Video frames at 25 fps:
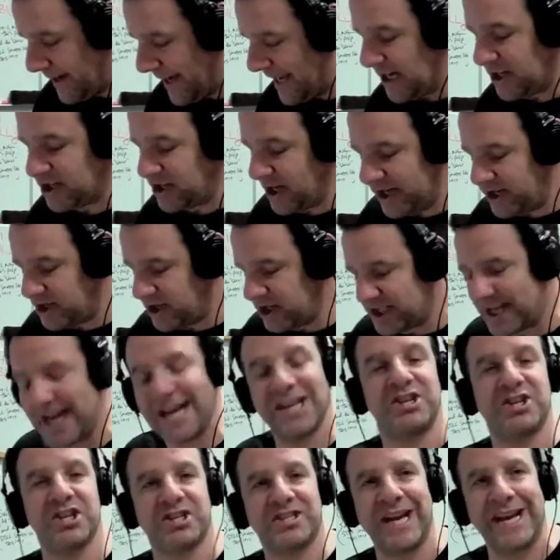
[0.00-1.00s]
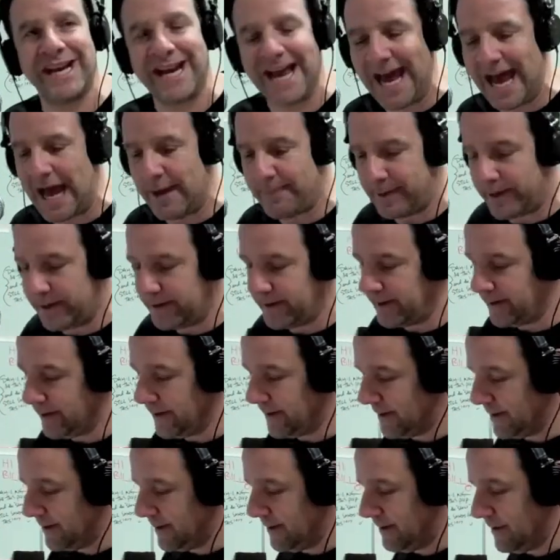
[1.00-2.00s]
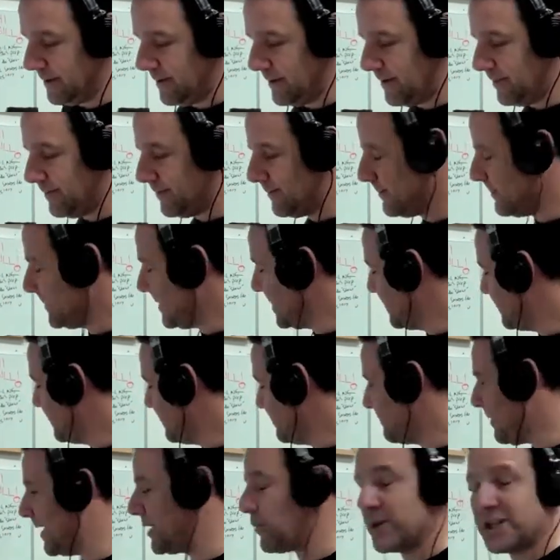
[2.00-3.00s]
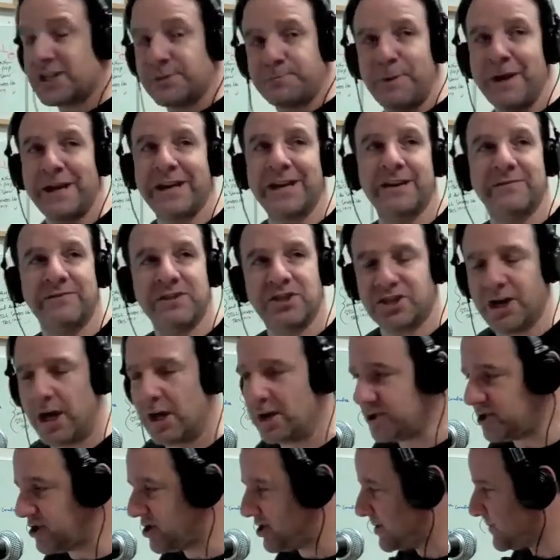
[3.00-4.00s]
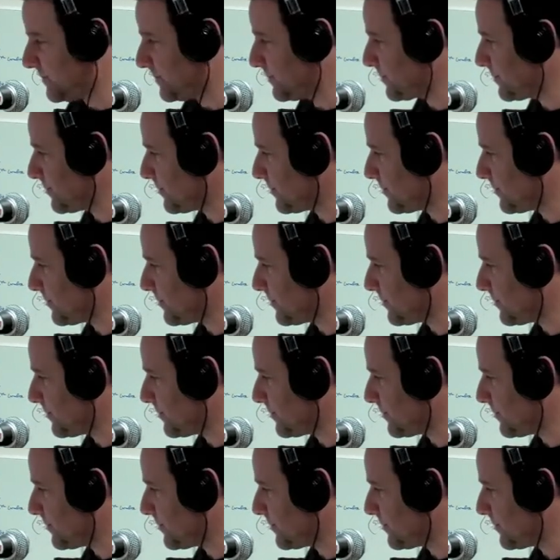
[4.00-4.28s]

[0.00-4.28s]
It's, it, just, it just ain't happening. By the way, speaking of adults,